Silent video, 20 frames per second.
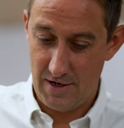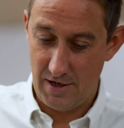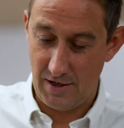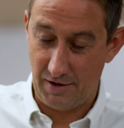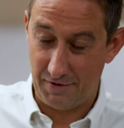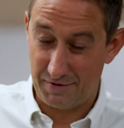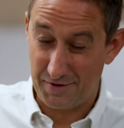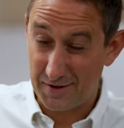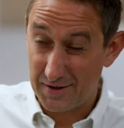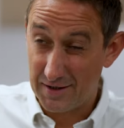
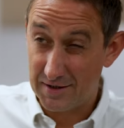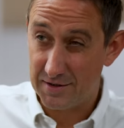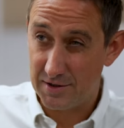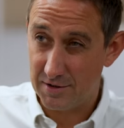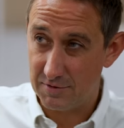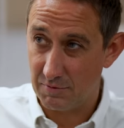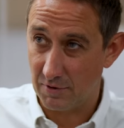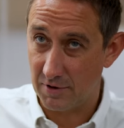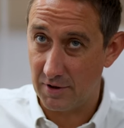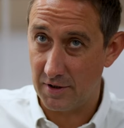And I think this
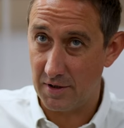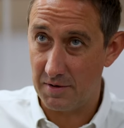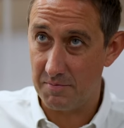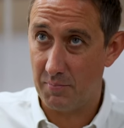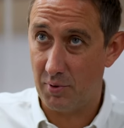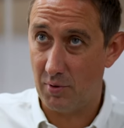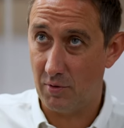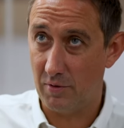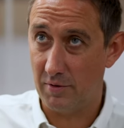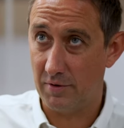is one of the
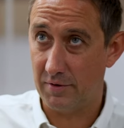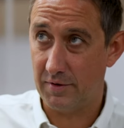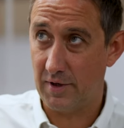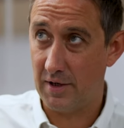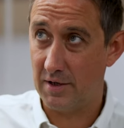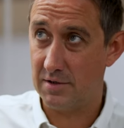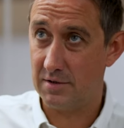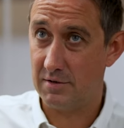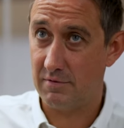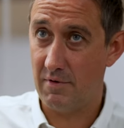important
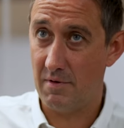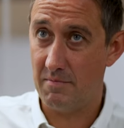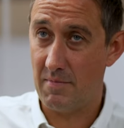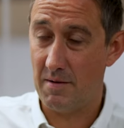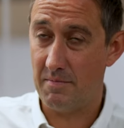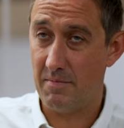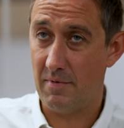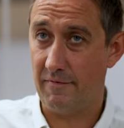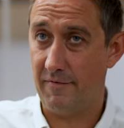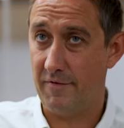things to
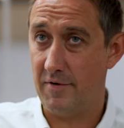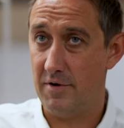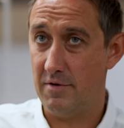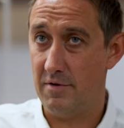remember for